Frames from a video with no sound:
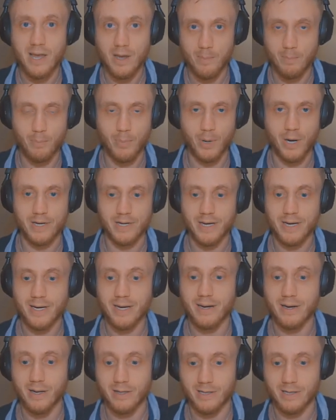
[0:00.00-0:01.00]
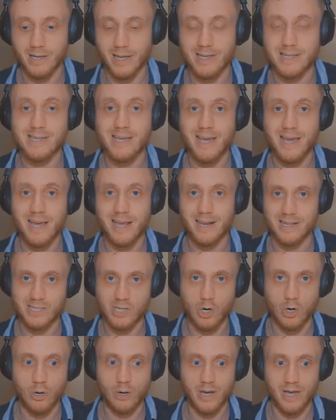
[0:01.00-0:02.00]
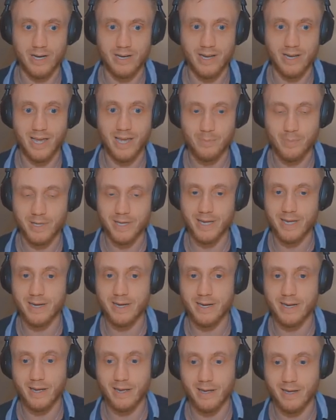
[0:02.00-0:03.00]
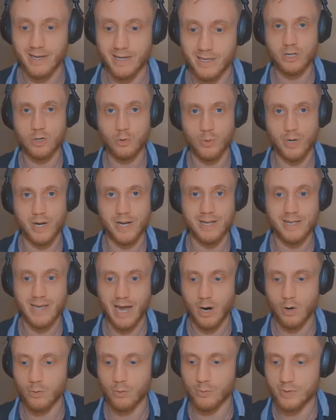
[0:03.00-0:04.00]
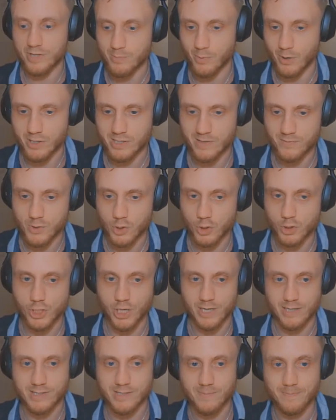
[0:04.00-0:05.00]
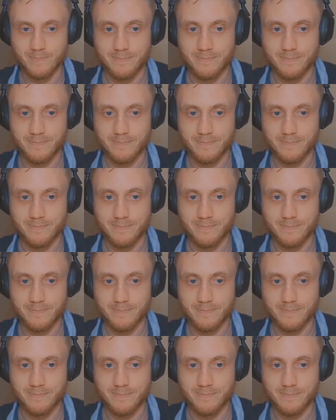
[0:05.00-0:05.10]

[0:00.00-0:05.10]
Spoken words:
But nonetheless, let's go ahead and begin in creating our responsive search ads.